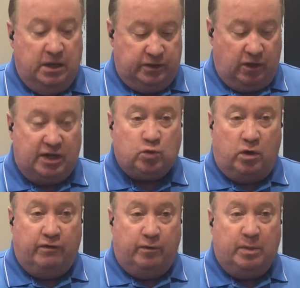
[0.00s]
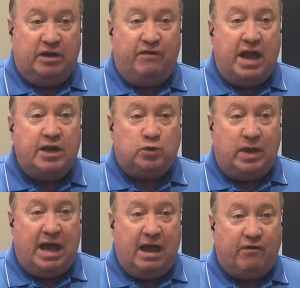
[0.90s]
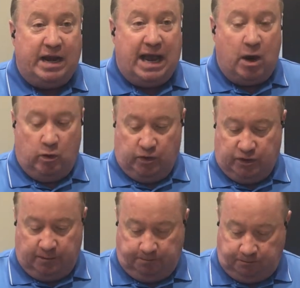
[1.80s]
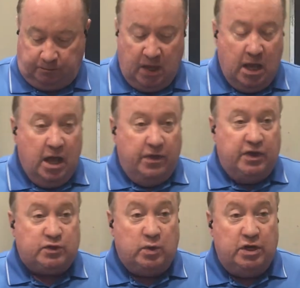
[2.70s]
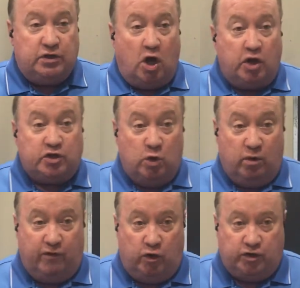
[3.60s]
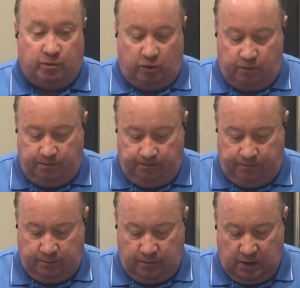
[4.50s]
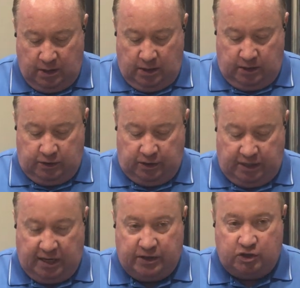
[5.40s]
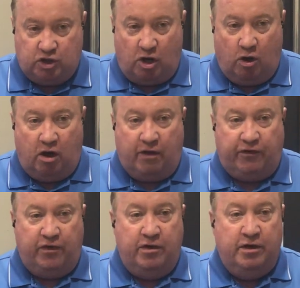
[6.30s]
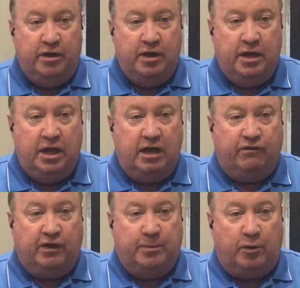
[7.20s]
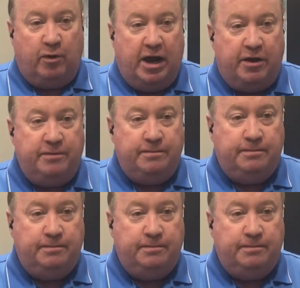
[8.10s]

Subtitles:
So that's one of the big advantages we have on ours. This one is also reversible. So you can take this jaw off and flip it around.